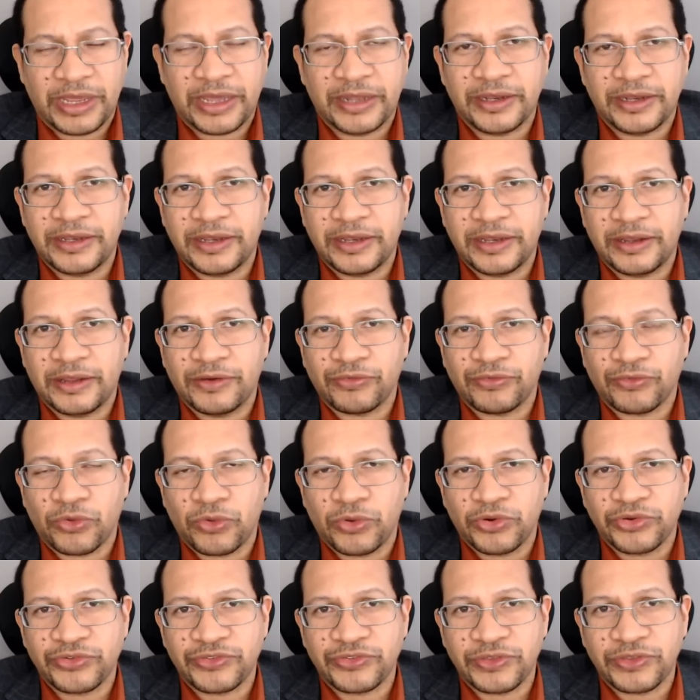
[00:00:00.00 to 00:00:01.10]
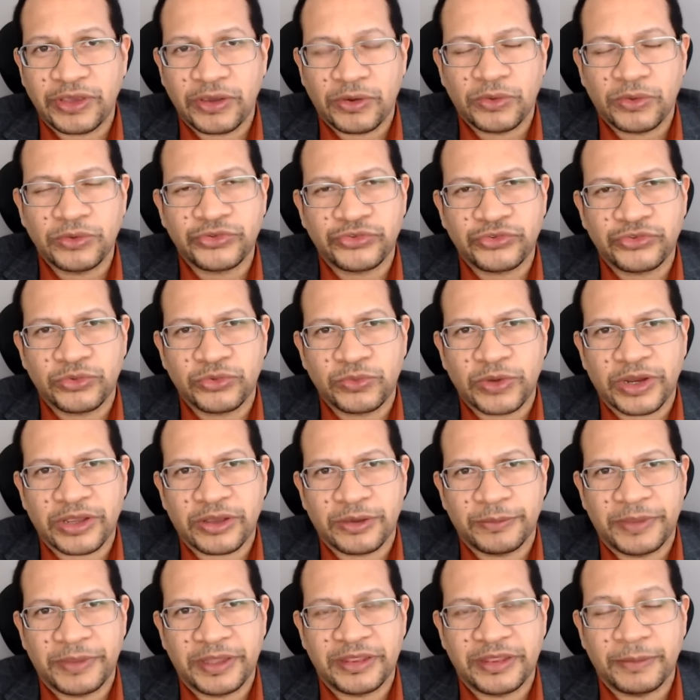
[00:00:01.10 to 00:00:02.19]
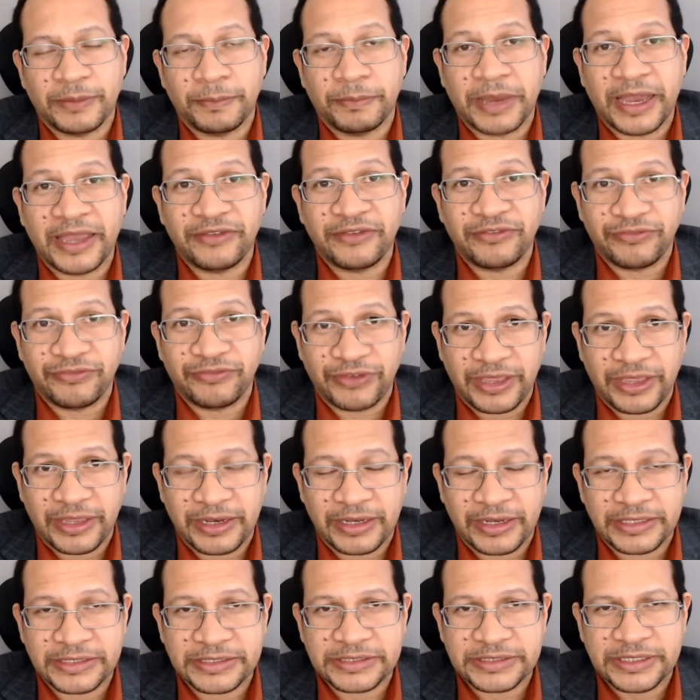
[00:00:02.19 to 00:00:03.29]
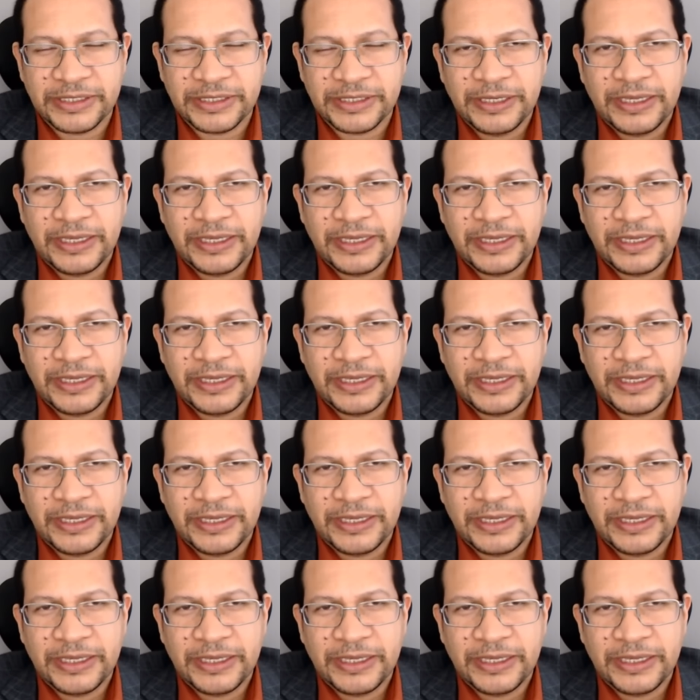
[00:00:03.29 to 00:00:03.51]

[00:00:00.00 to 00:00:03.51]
And of course, they also recommend the bivalent.